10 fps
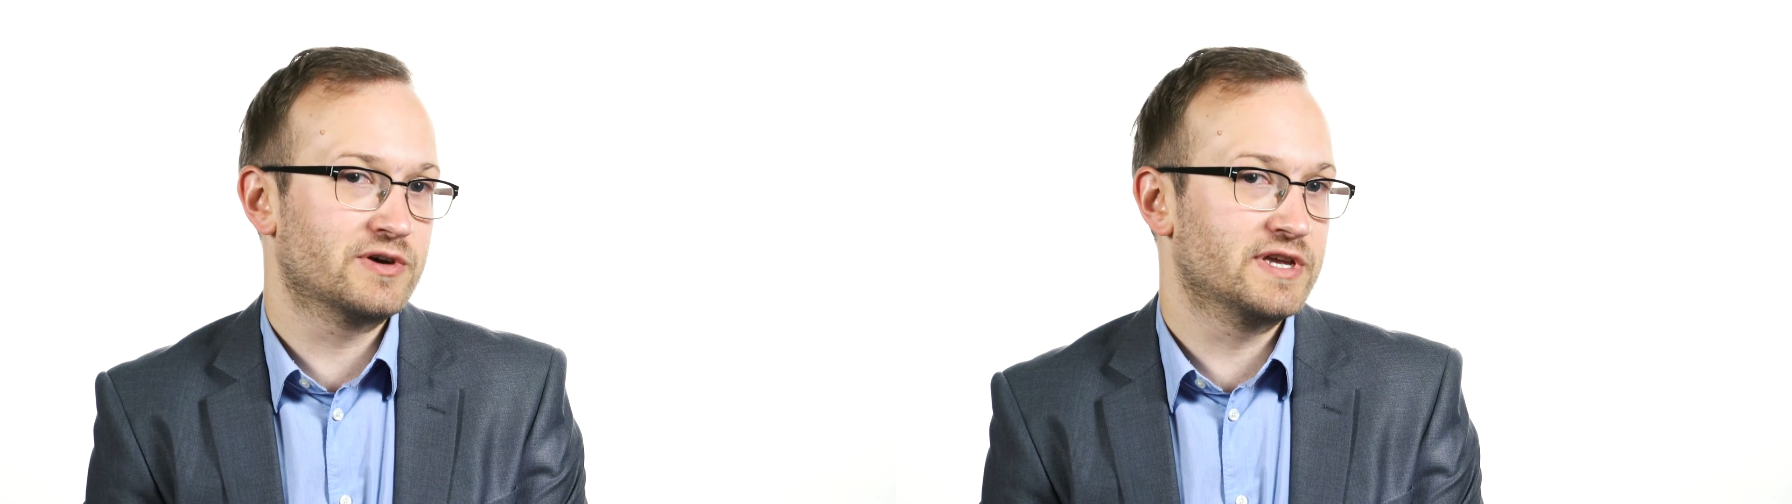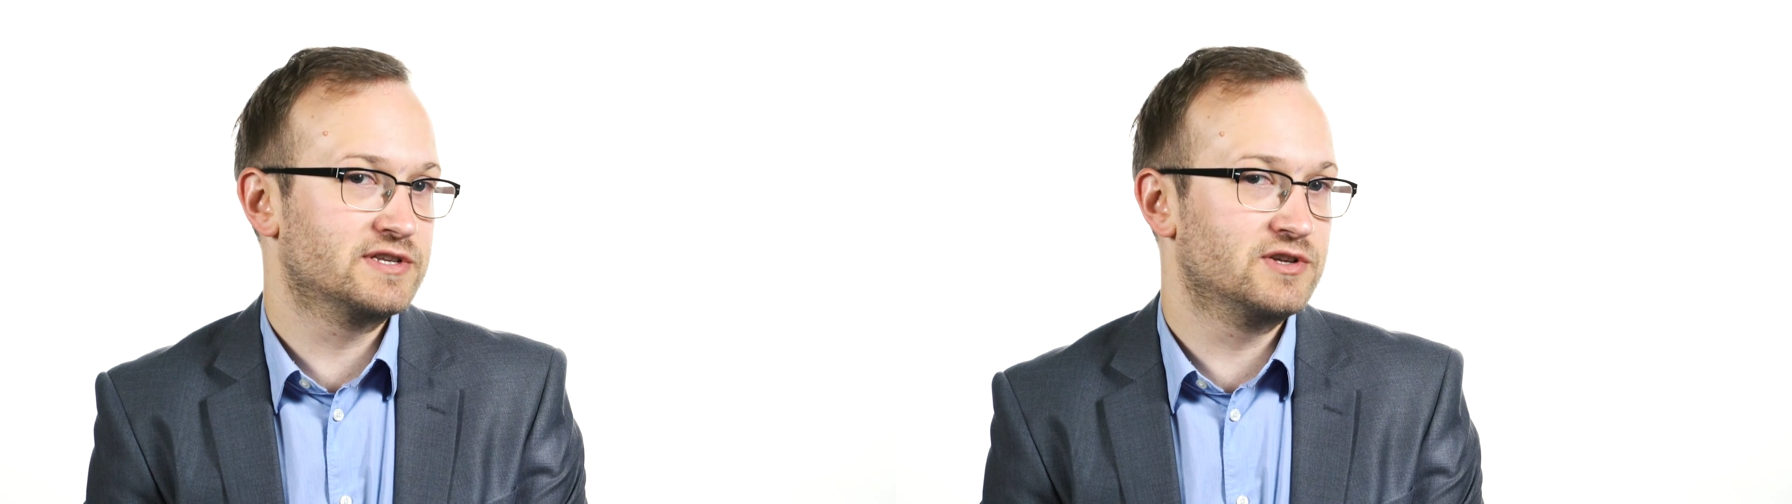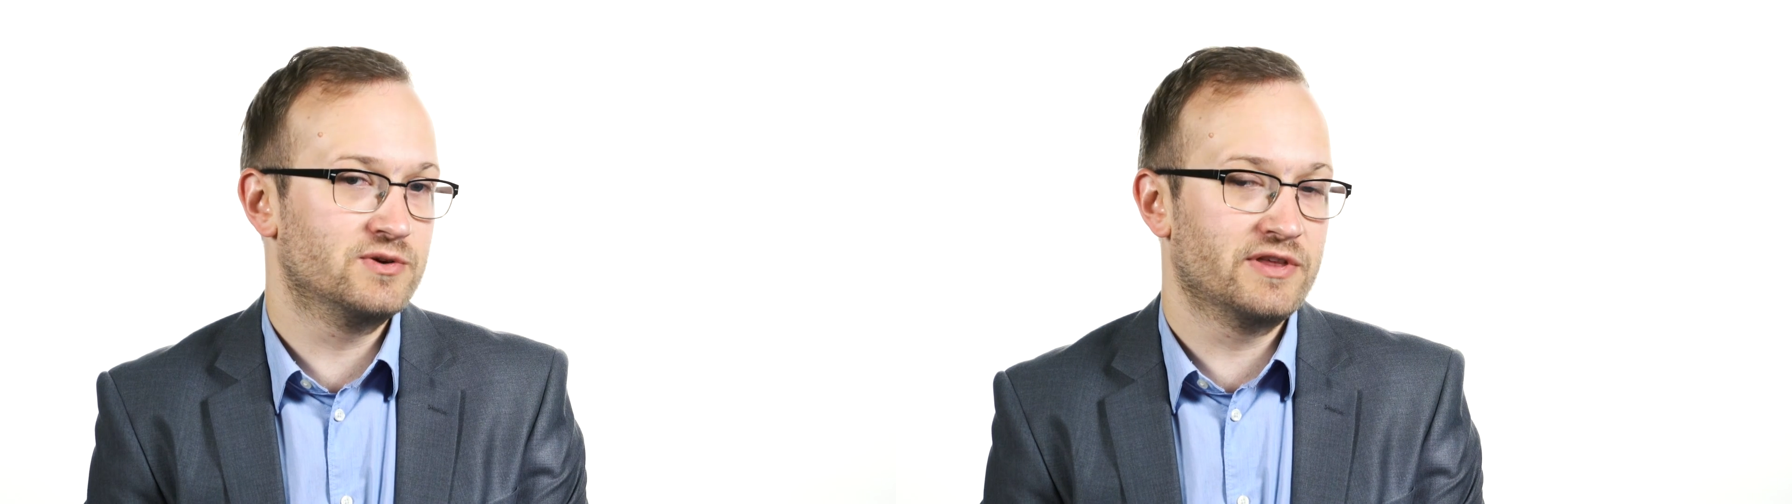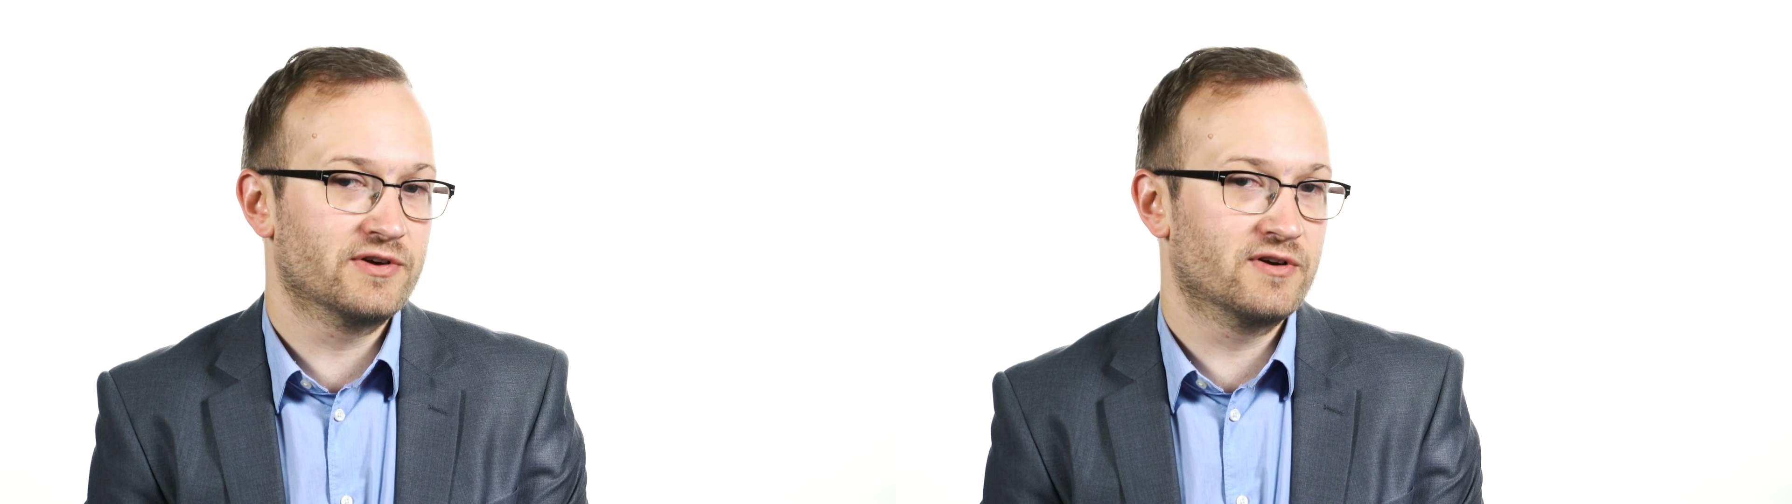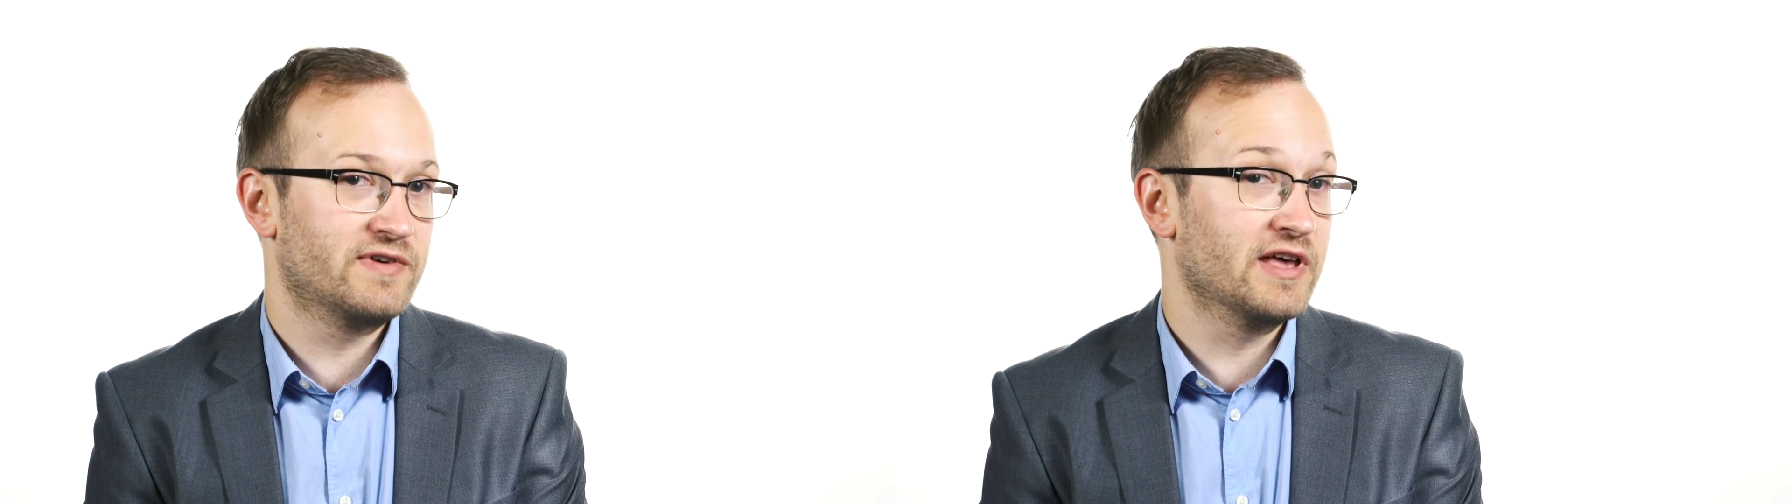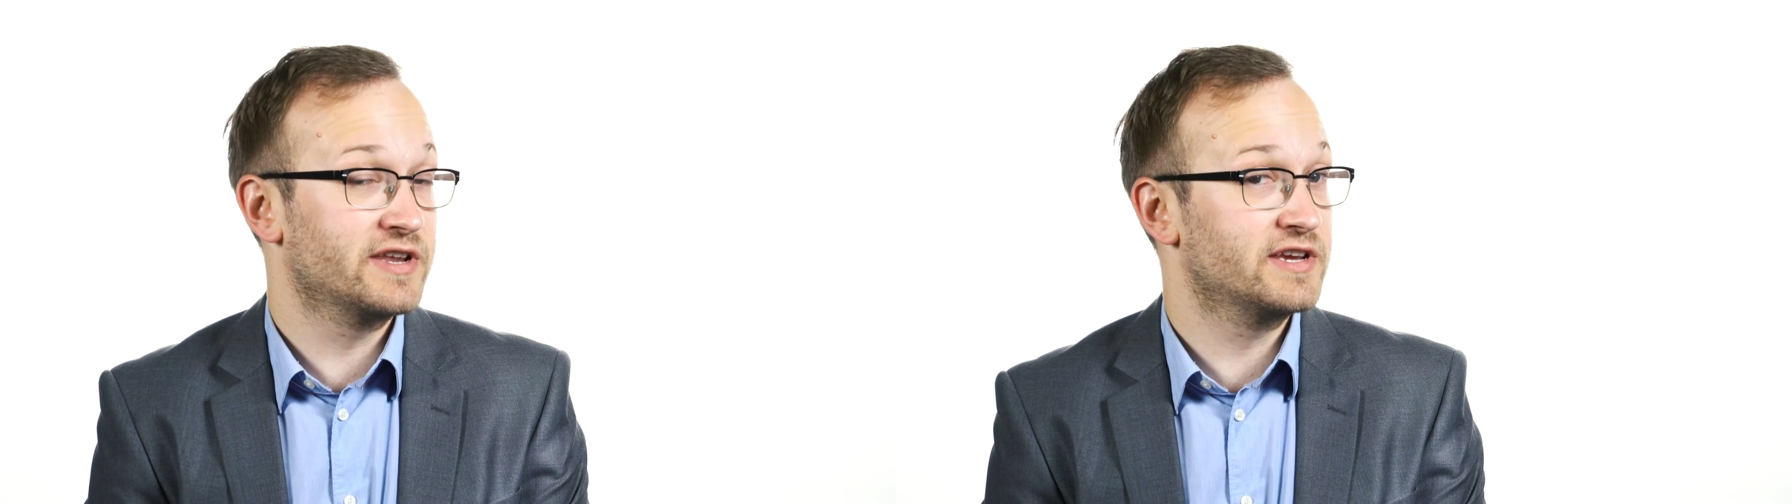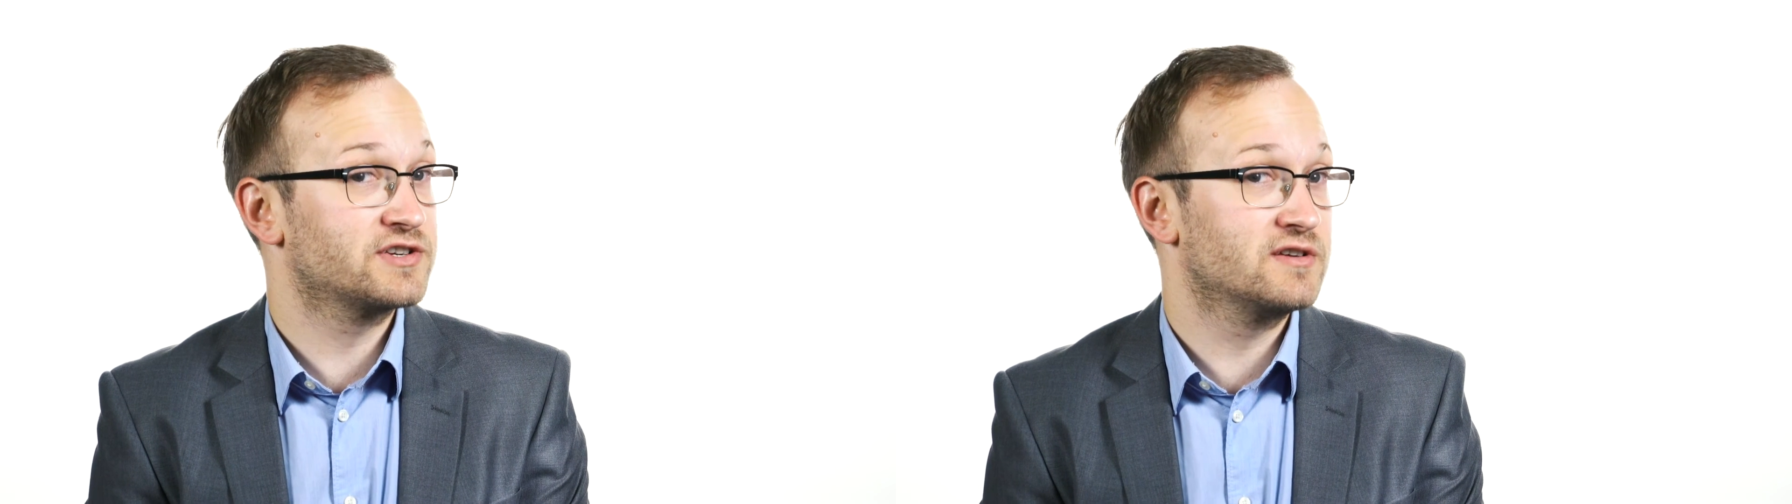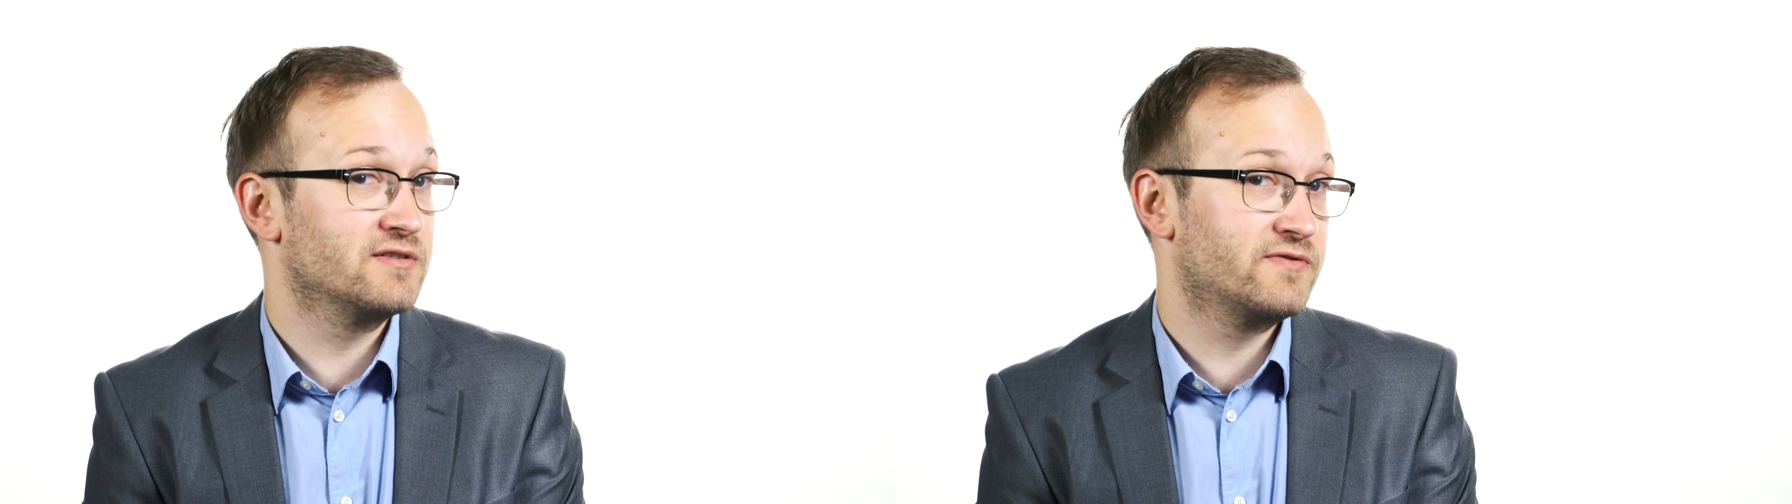looking to do either
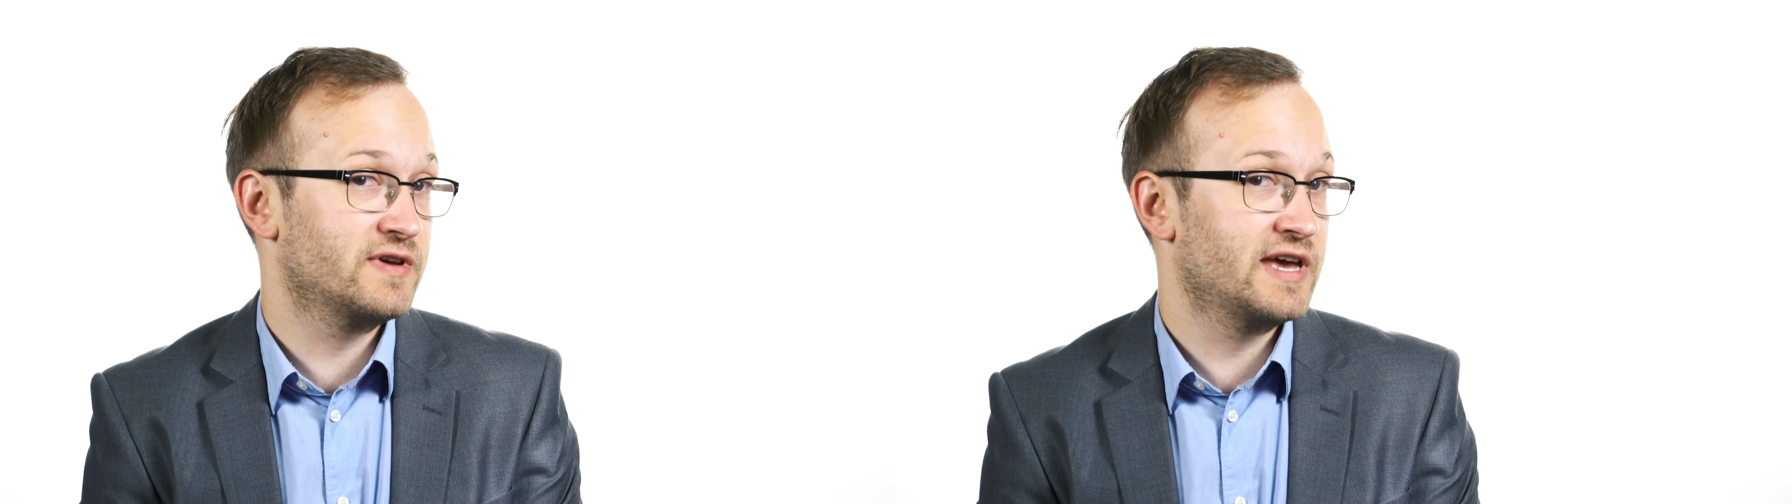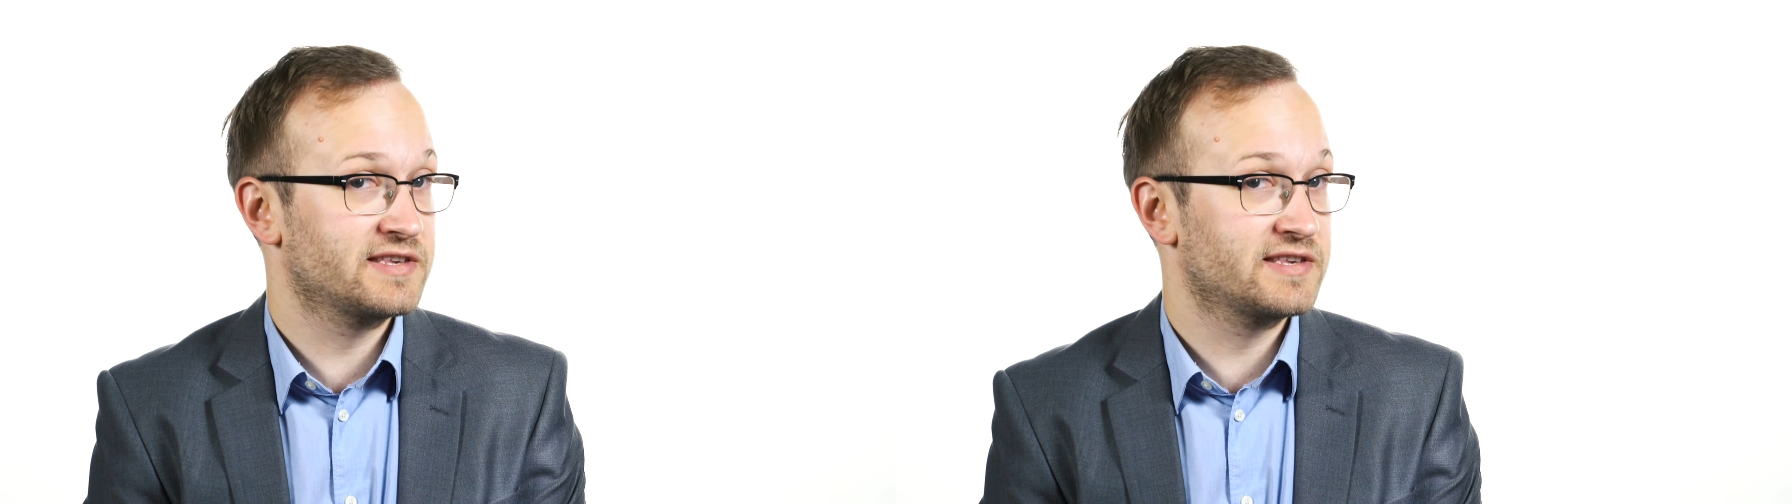validation of